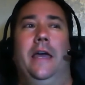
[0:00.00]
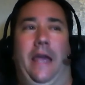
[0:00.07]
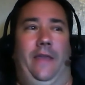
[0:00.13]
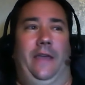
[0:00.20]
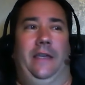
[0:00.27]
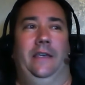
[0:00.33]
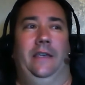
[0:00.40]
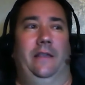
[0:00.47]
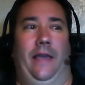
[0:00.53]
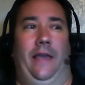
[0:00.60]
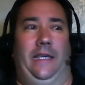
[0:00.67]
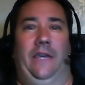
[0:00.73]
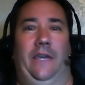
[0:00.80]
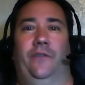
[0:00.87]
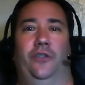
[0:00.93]
and then
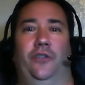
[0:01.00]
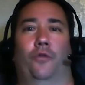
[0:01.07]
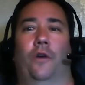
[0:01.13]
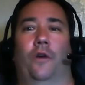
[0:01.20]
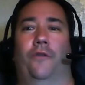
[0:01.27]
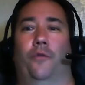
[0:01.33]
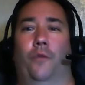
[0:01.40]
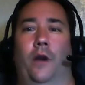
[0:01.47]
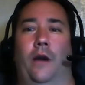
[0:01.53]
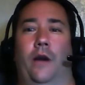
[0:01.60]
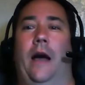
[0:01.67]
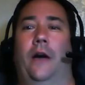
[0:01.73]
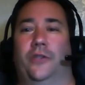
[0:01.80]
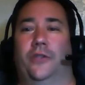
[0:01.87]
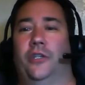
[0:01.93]
like give a tour of the
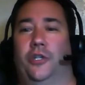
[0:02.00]
warehouse